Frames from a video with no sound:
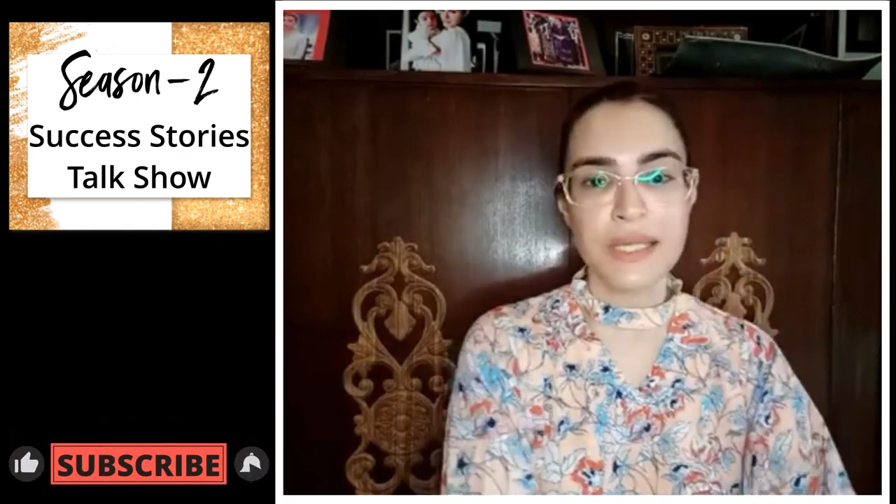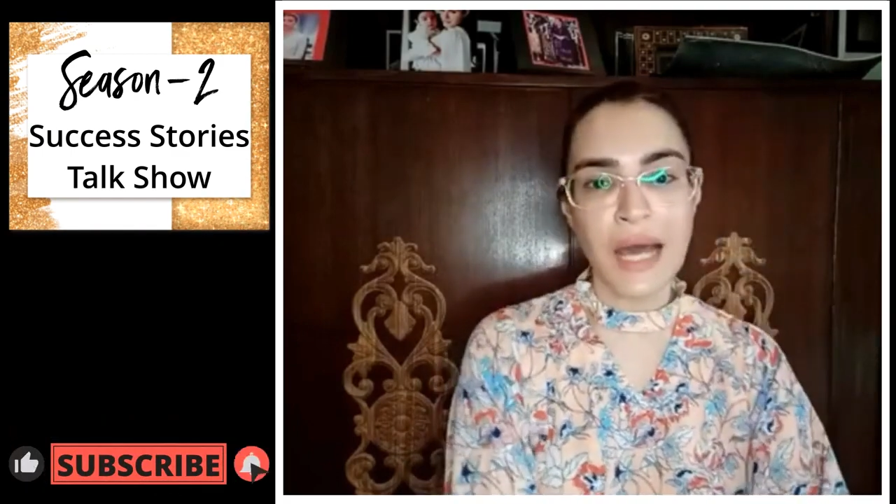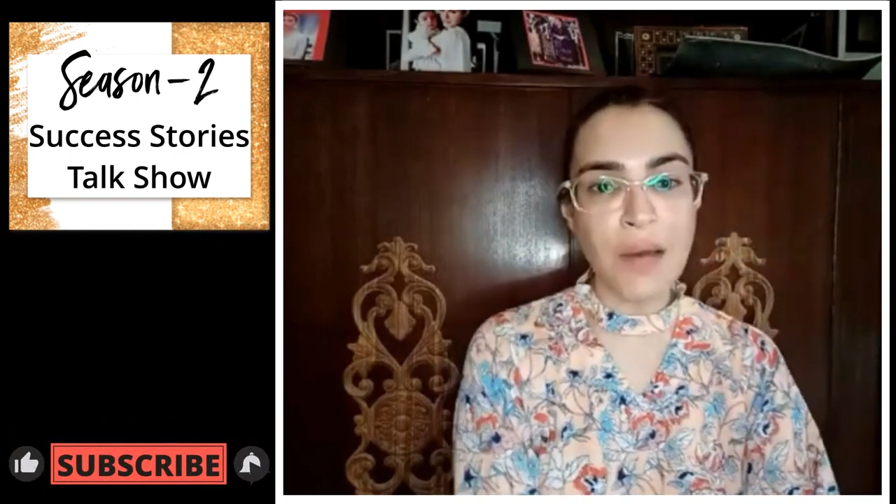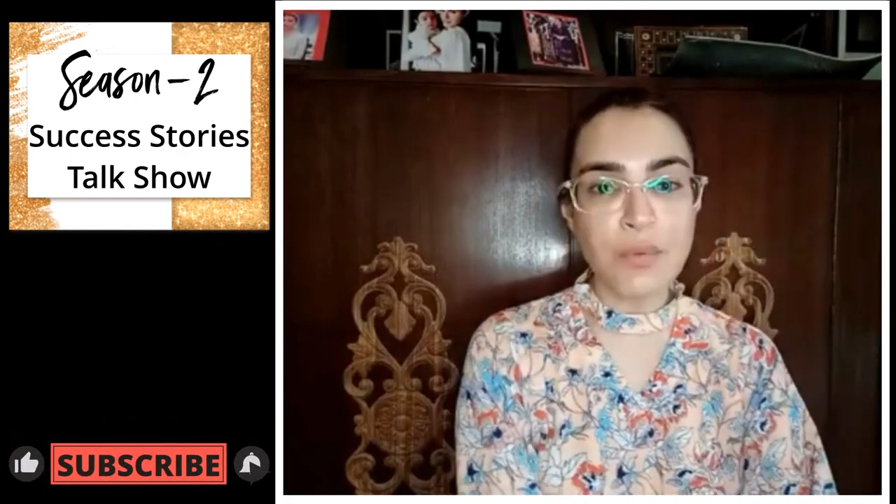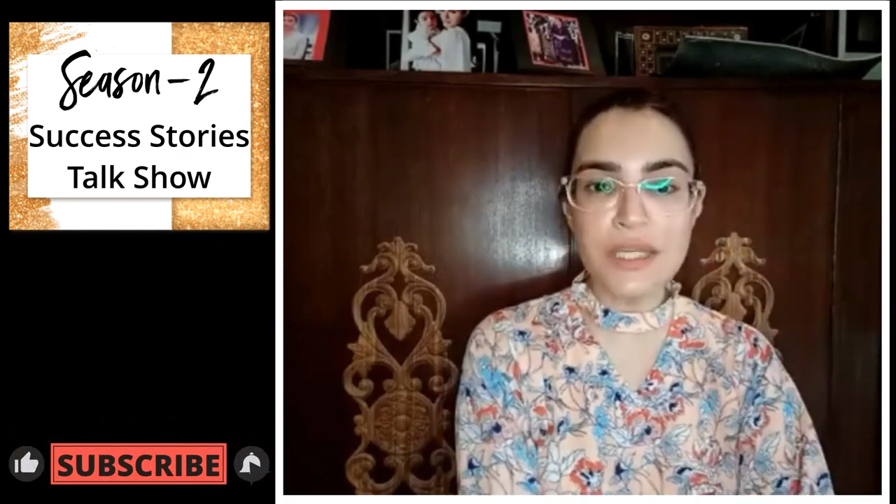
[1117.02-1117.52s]
Yeah,
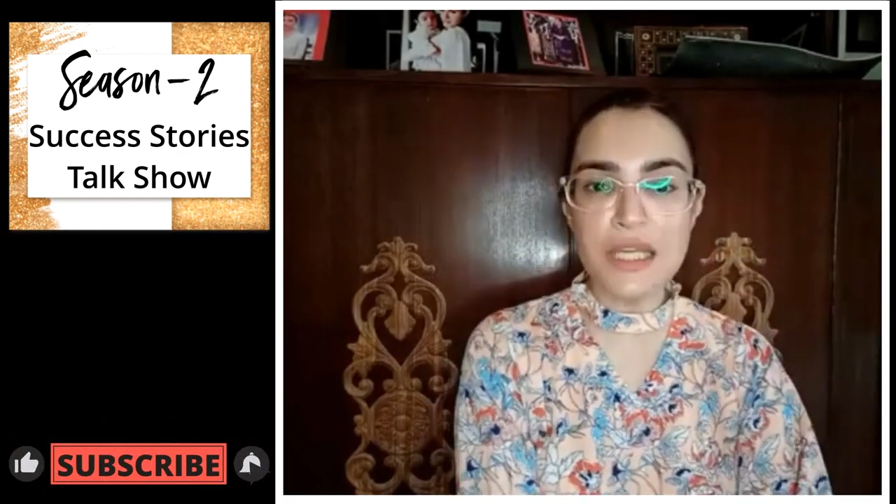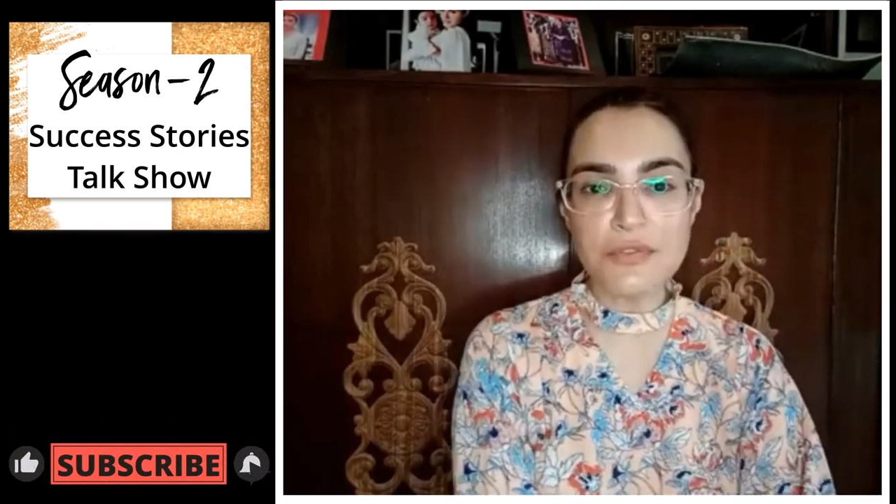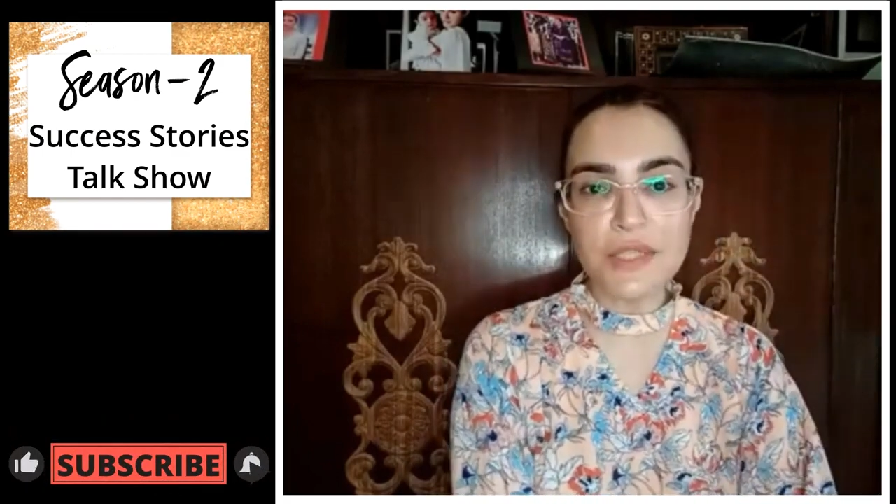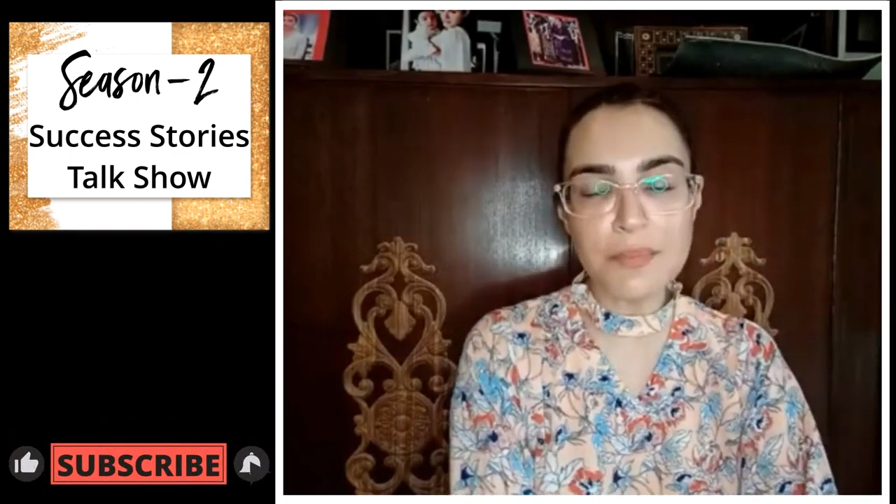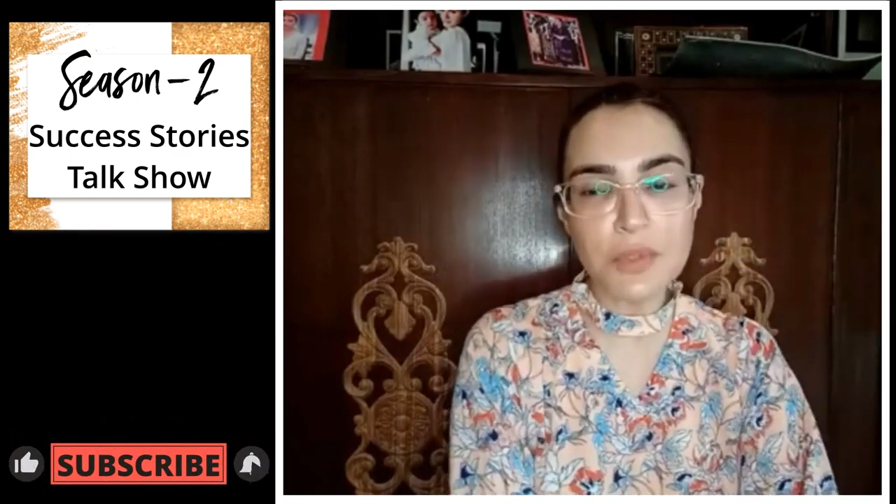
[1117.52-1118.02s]
I would
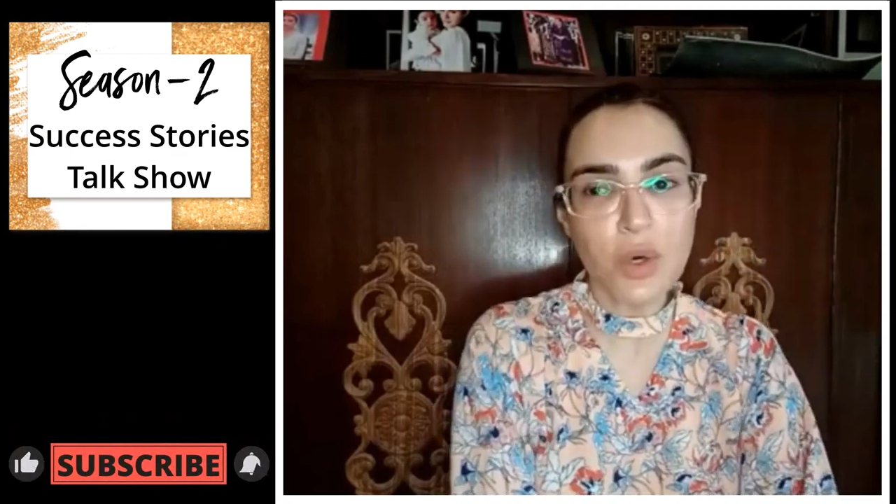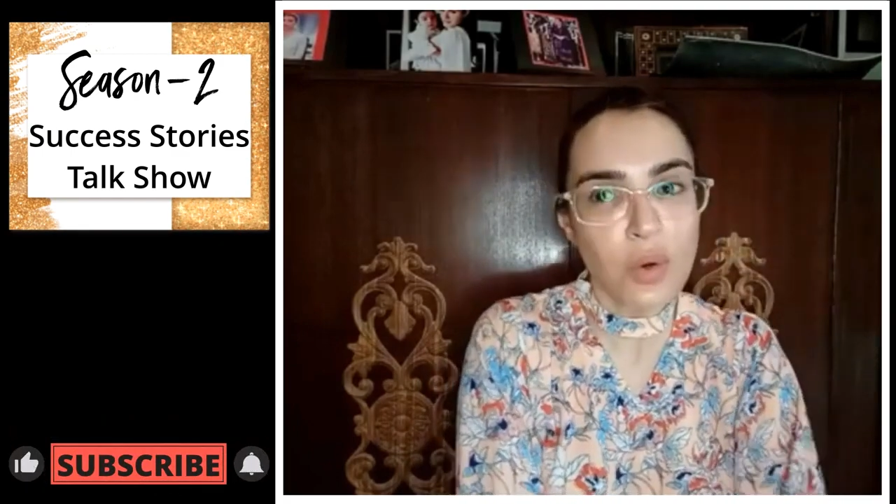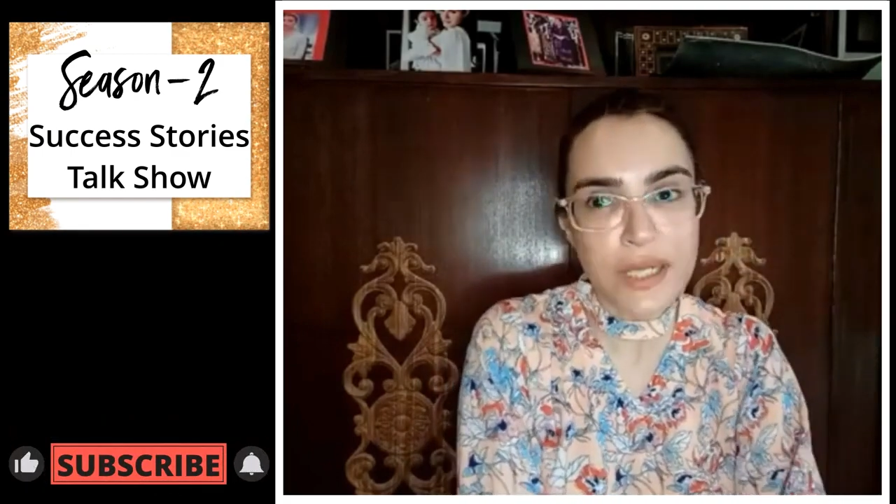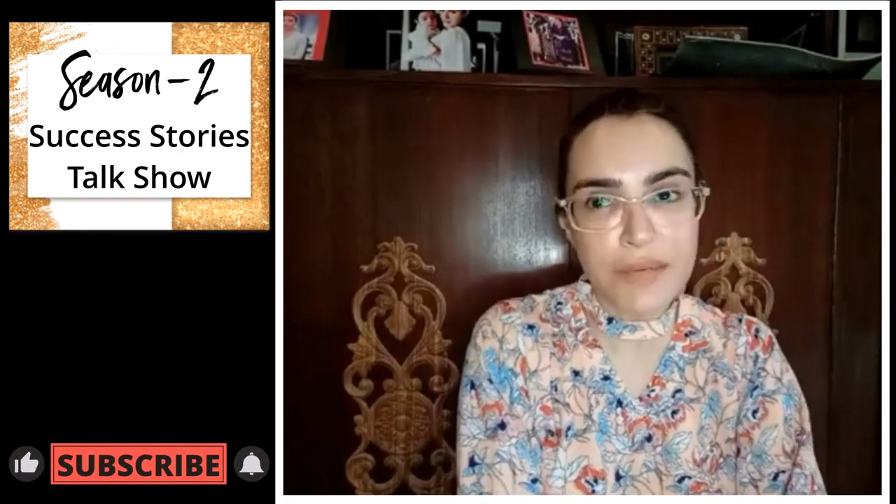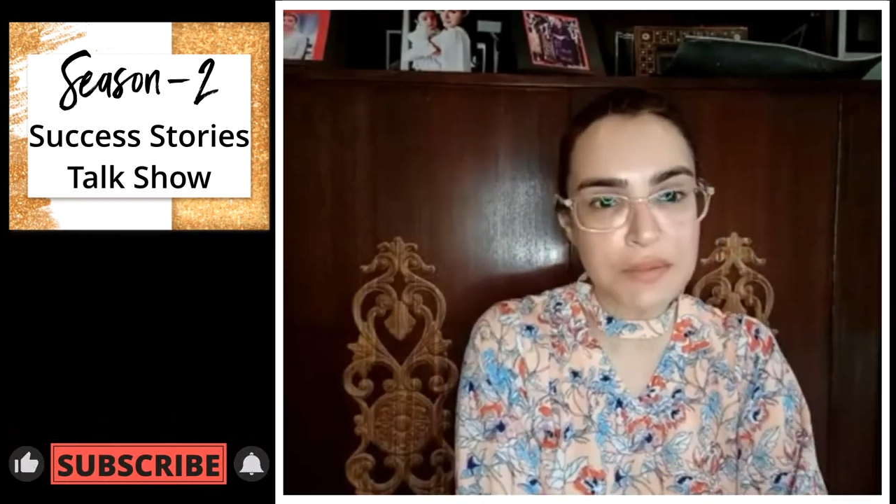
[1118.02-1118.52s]
leave them the
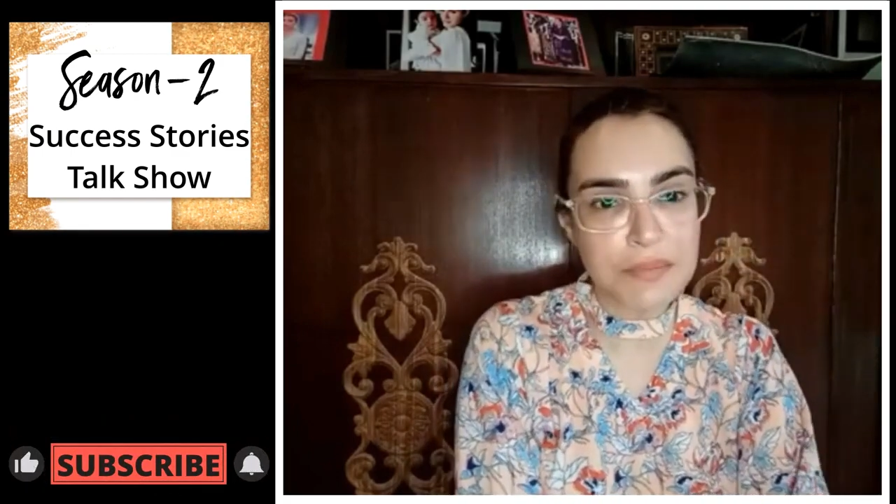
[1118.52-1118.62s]
whole day with